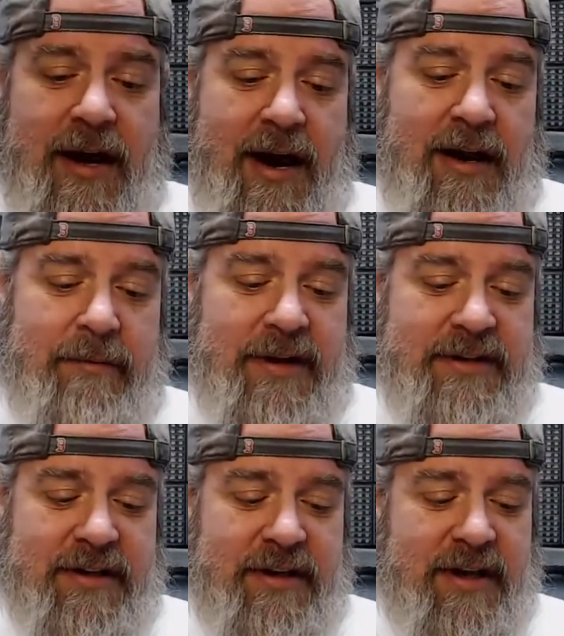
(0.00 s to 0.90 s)

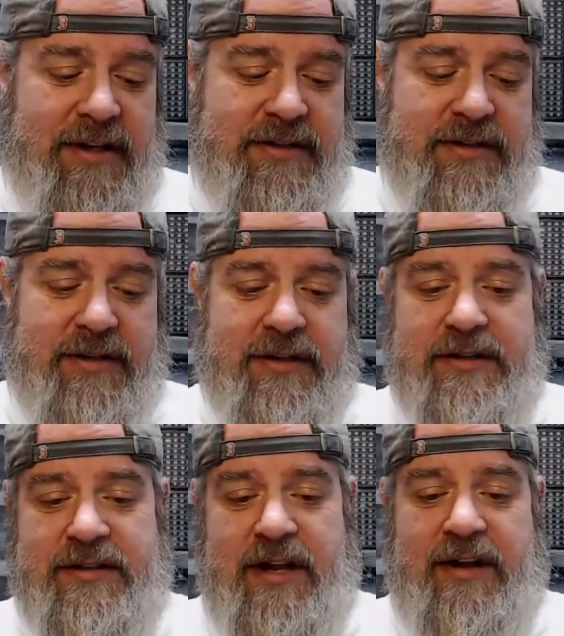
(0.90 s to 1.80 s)
elements in this
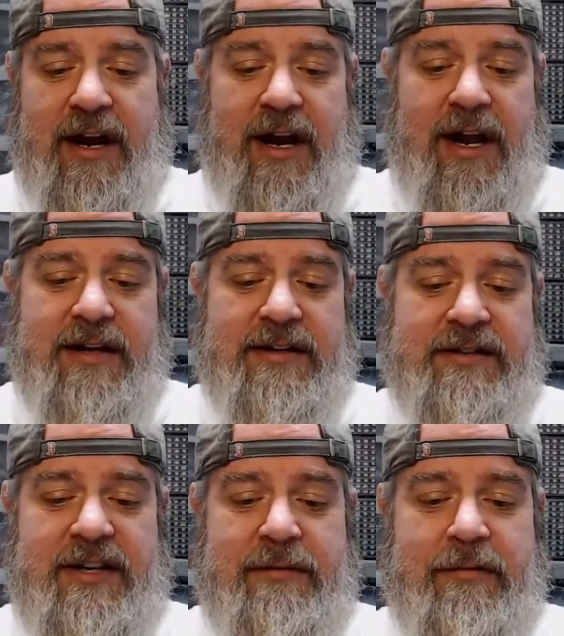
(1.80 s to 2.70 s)
set that I hadn't
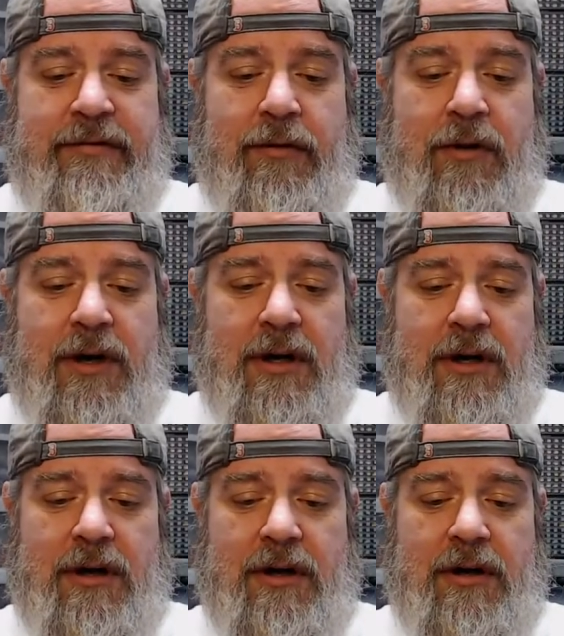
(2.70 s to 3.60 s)
seen before.
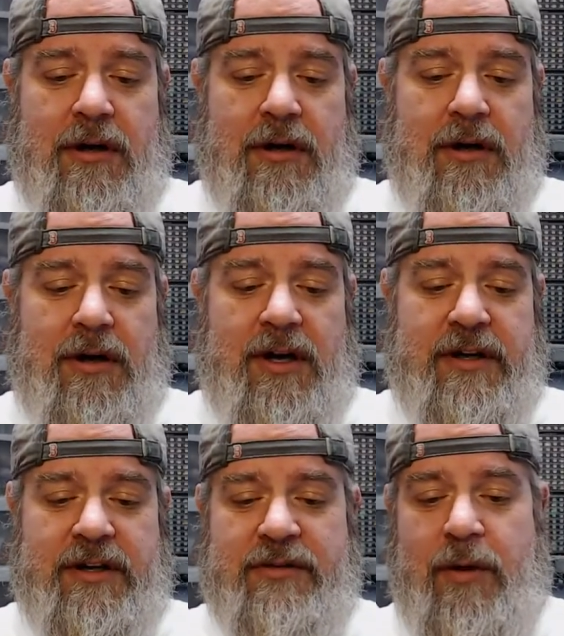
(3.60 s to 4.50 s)

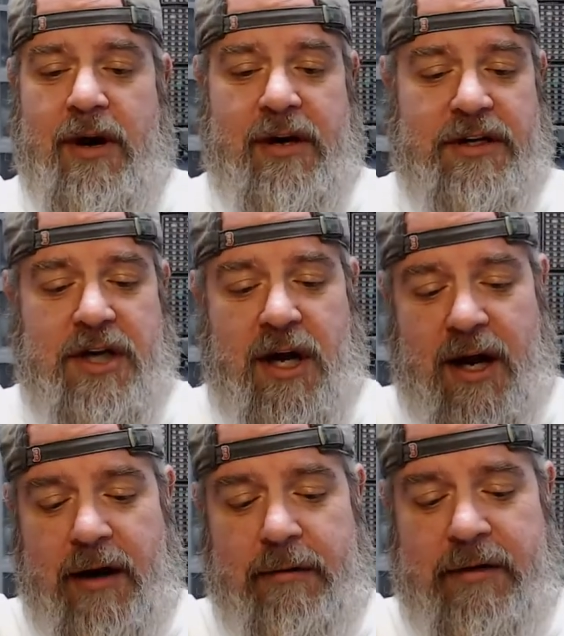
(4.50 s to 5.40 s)
Just wanted to check
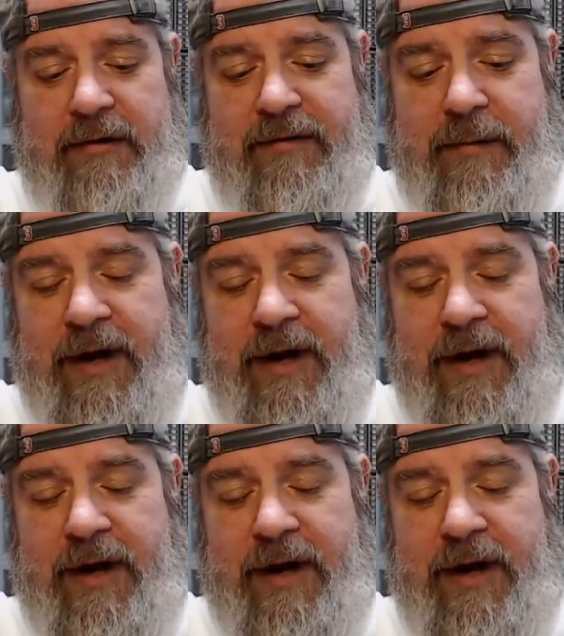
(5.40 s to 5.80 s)
out from my